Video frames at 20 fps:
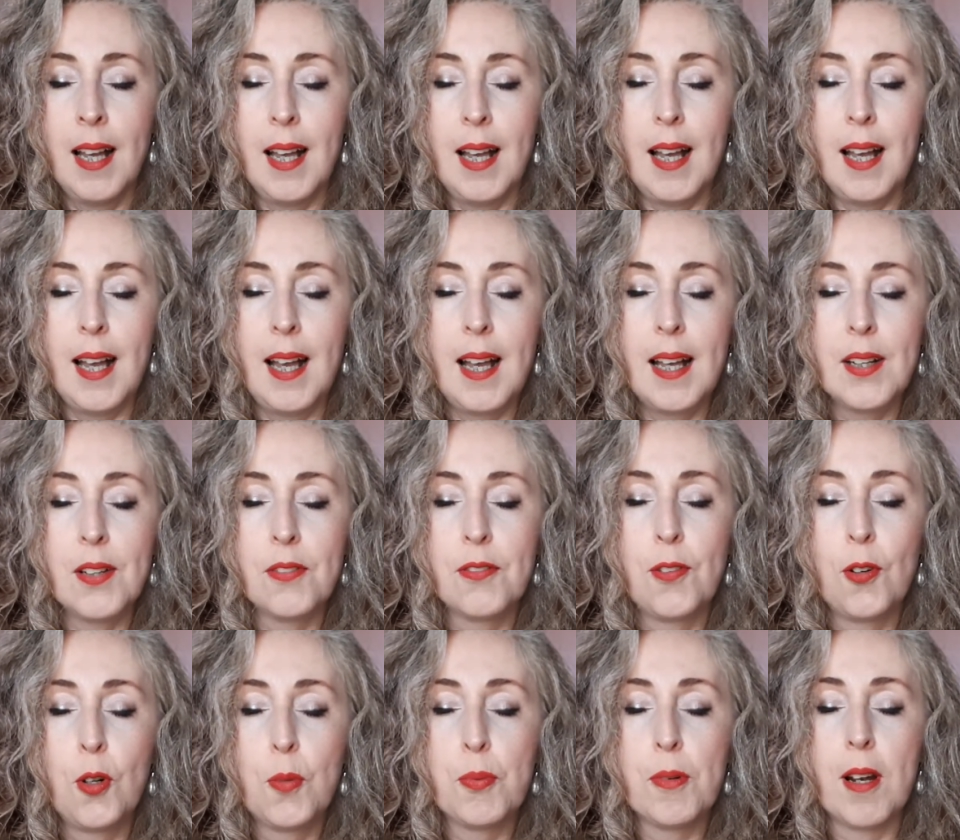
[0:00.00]
And a
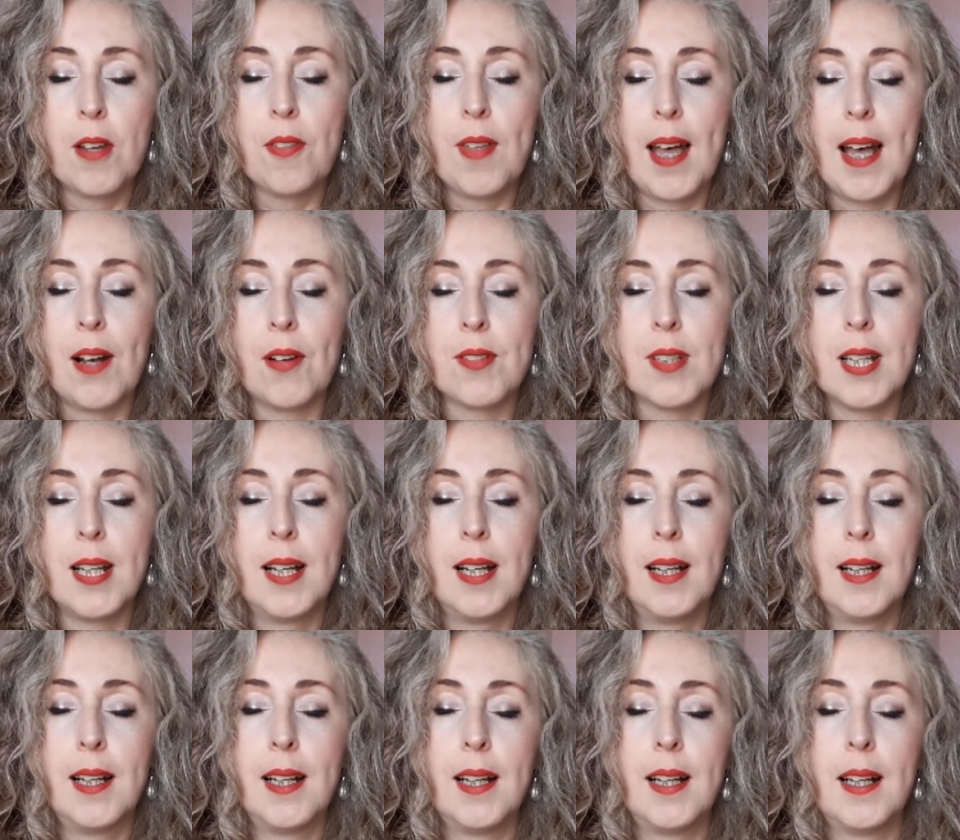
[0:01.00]
full breath out,
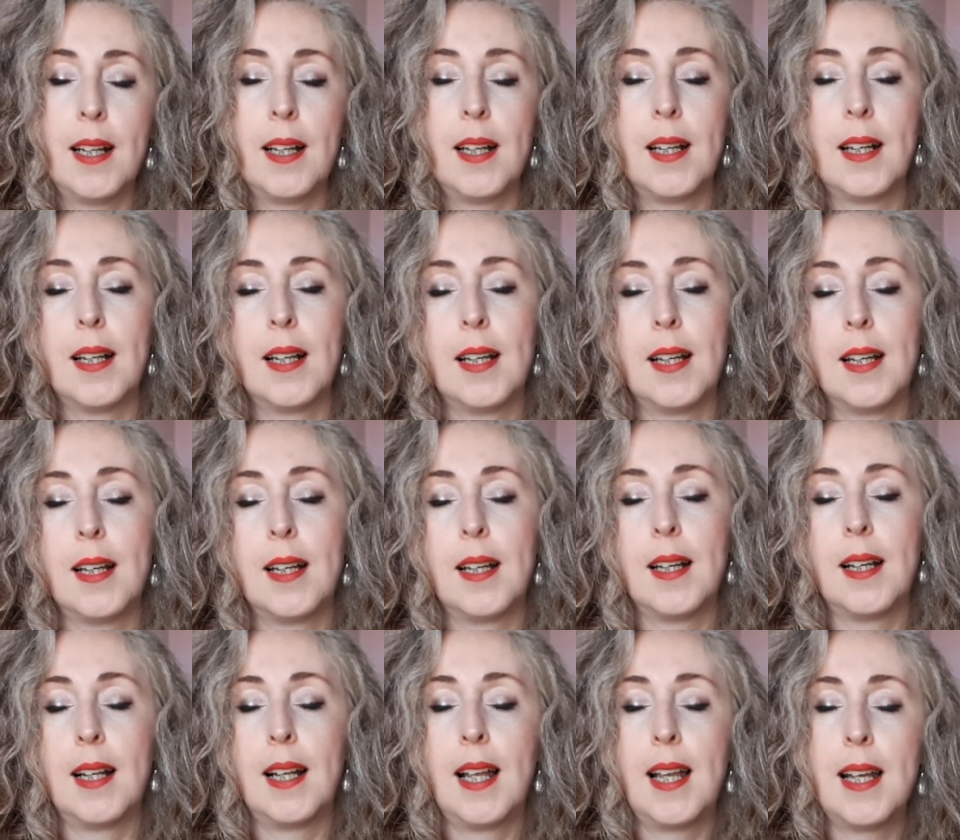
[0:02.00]

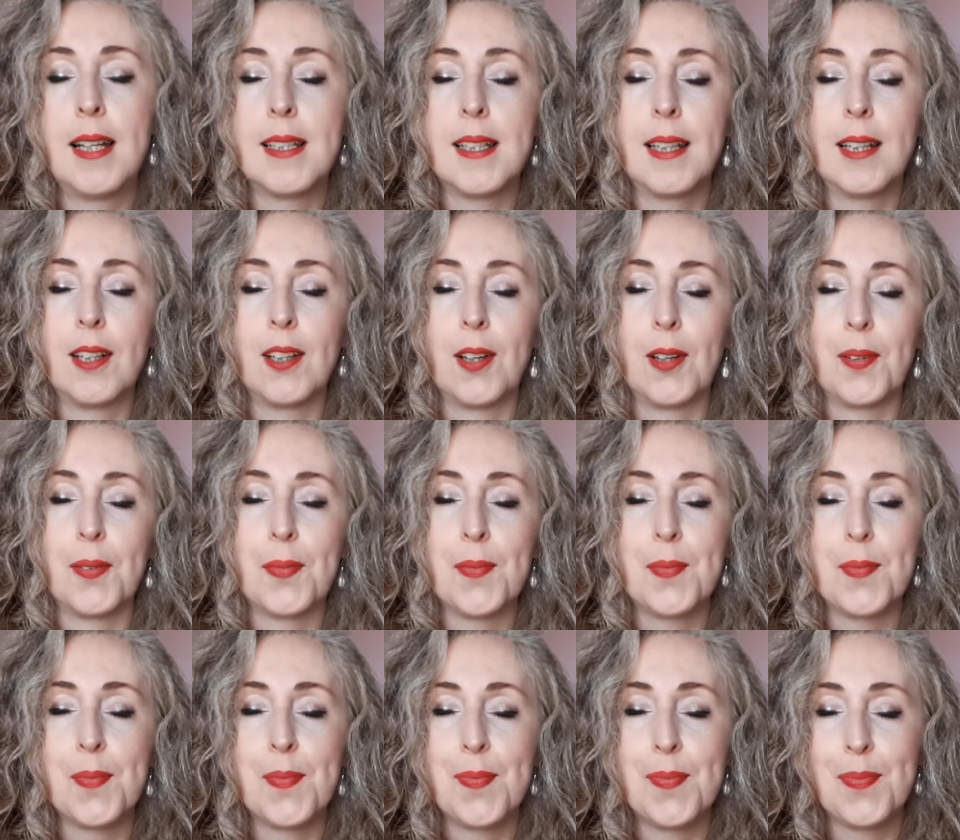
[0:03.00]
letting go.
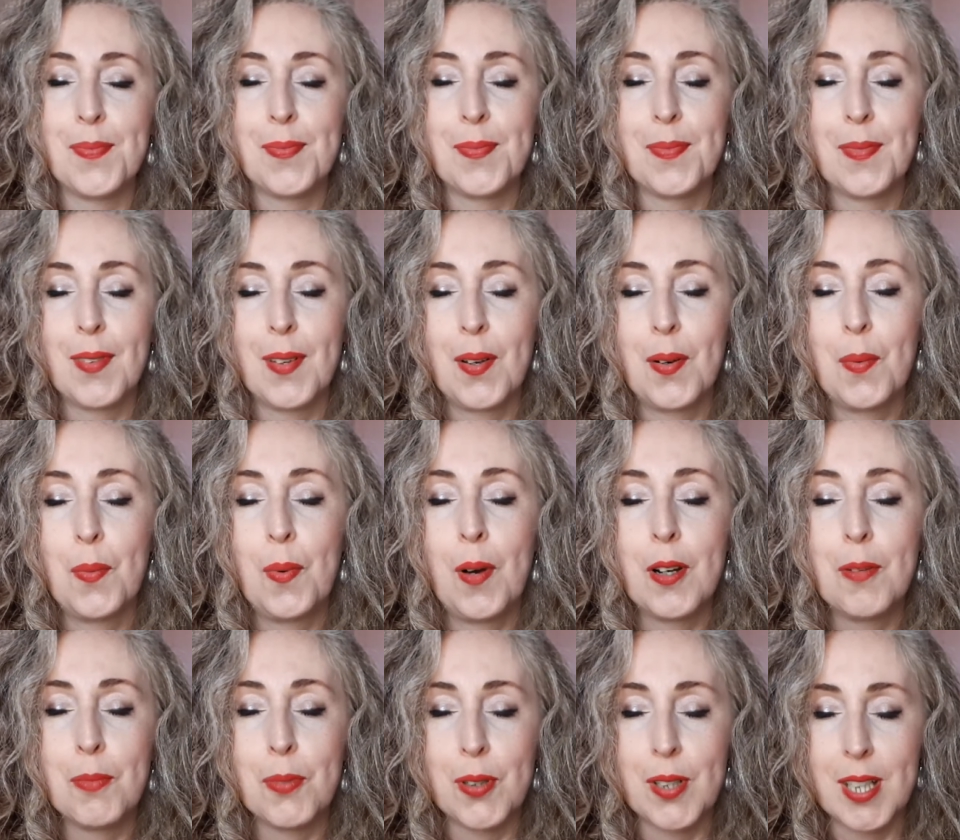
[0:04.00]

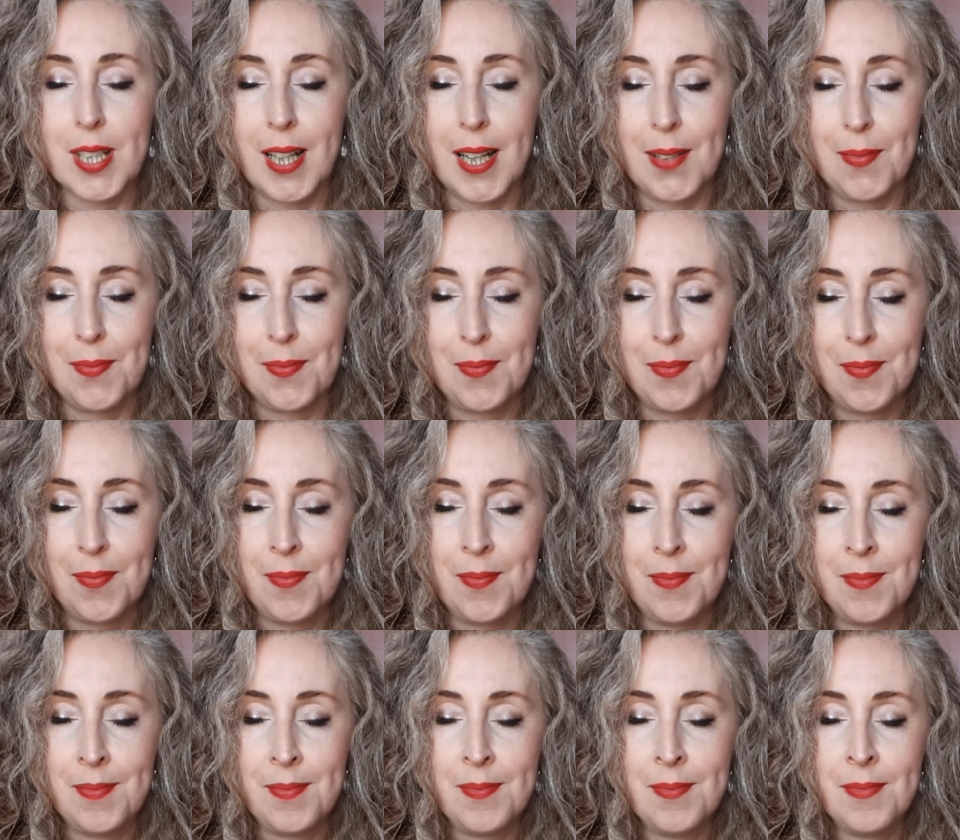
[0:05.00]
One more time.
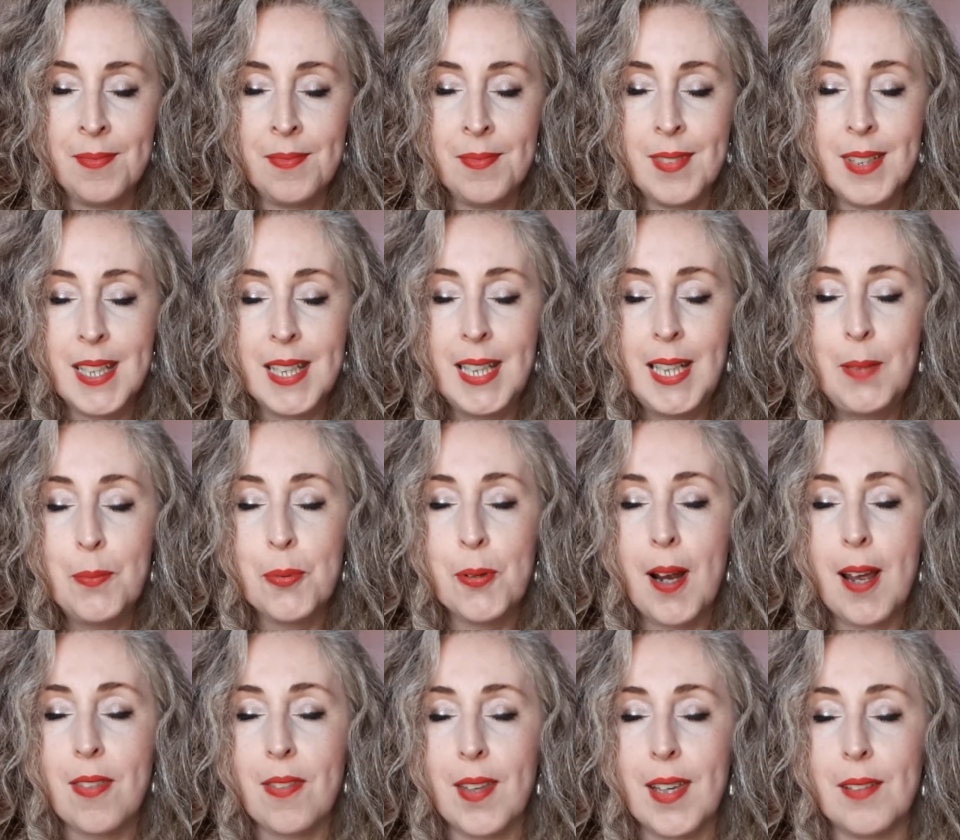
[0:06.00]
Deep
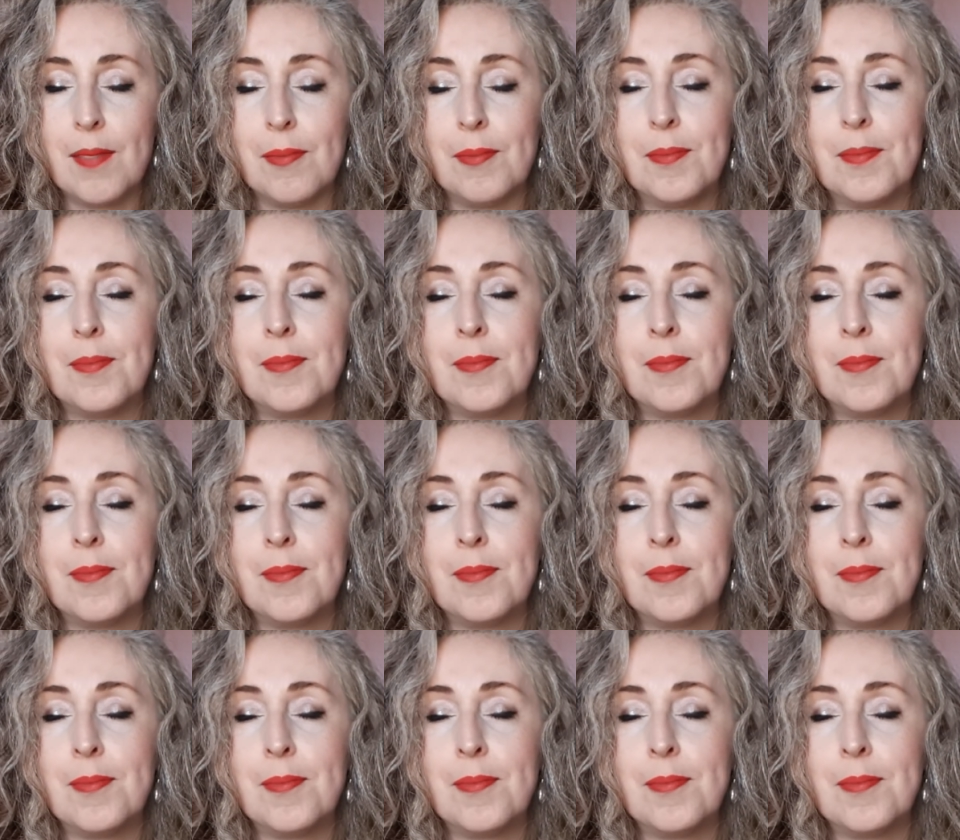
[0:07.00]
breath in.